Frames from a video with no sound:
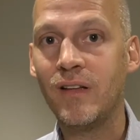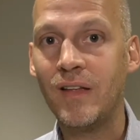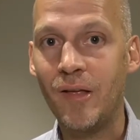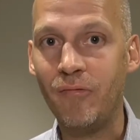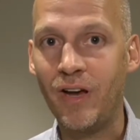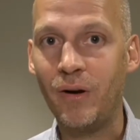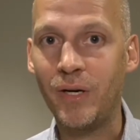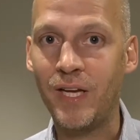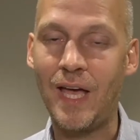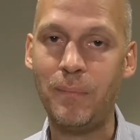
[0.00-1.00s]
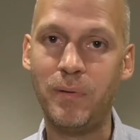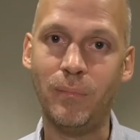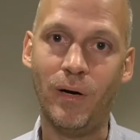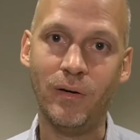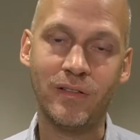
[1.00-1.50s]
very happy
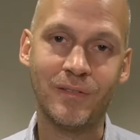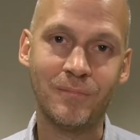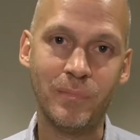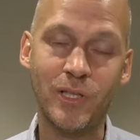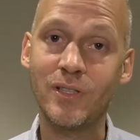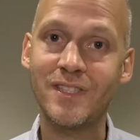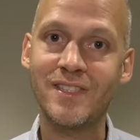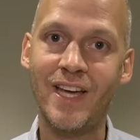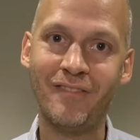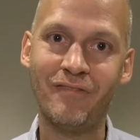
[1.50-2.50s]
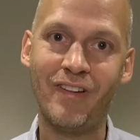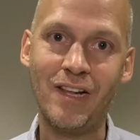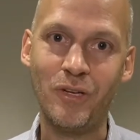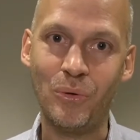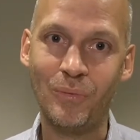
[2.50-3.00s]
about it because it's adding
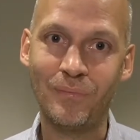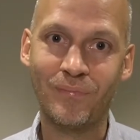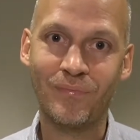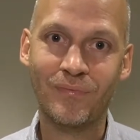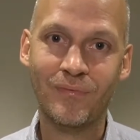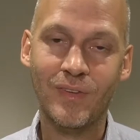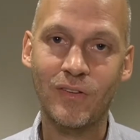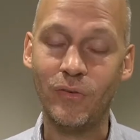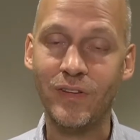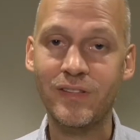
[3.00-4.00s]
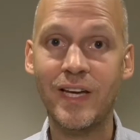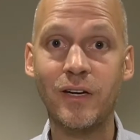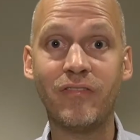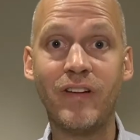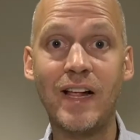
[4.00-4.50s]
value. So this kind of
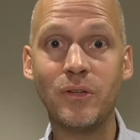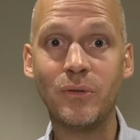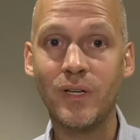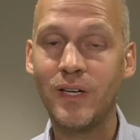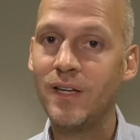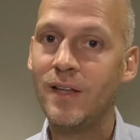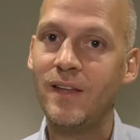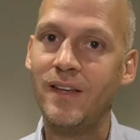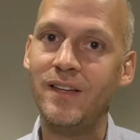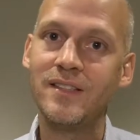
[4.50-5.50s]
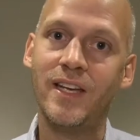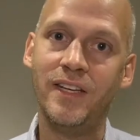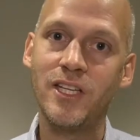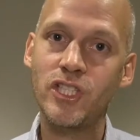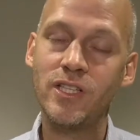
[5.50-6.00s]
value is
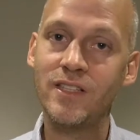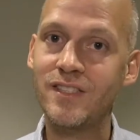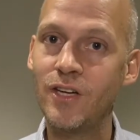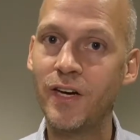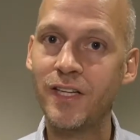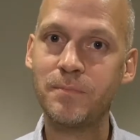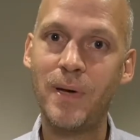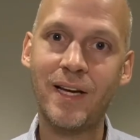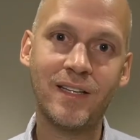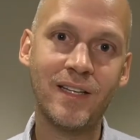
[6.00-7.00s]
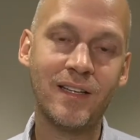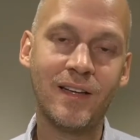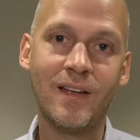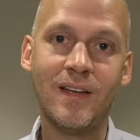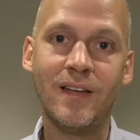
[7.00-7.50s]
additional, it's not expected,
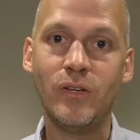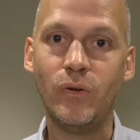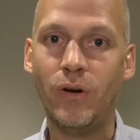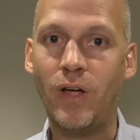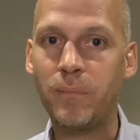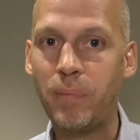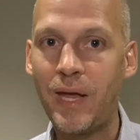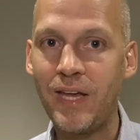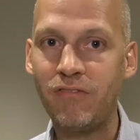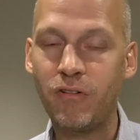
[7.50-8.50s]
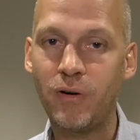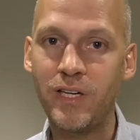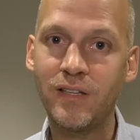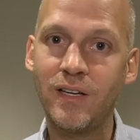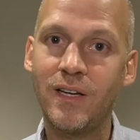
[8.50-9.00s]
you're not paying for it,
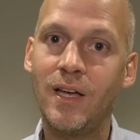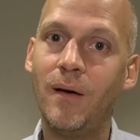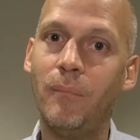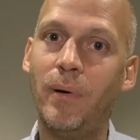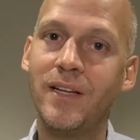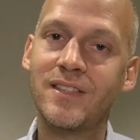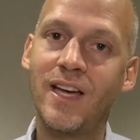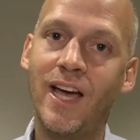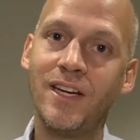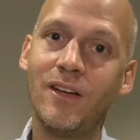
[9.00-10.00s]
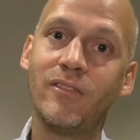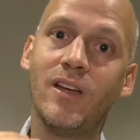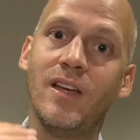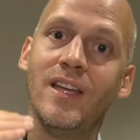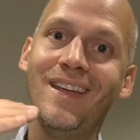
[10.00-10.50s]
but it's kind of
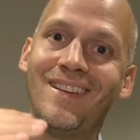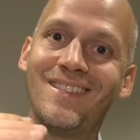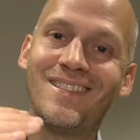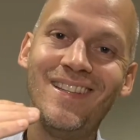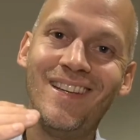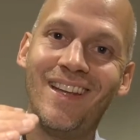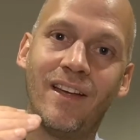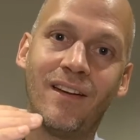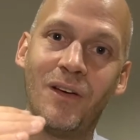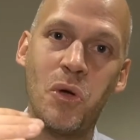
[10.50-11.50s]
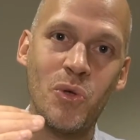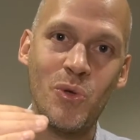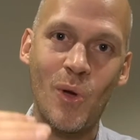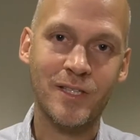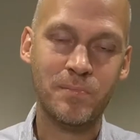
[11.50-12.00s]
exceeding your
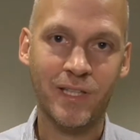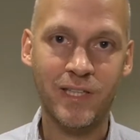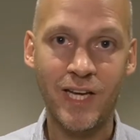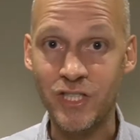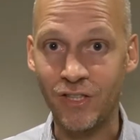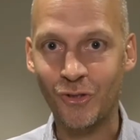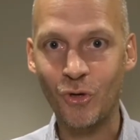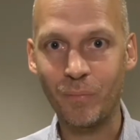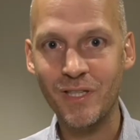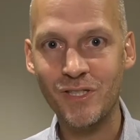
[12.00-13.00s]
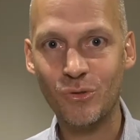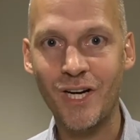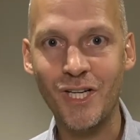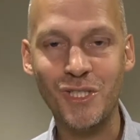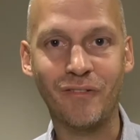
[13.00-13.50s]
expectation. It could be a
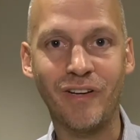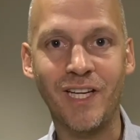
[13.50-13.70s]
strategy of any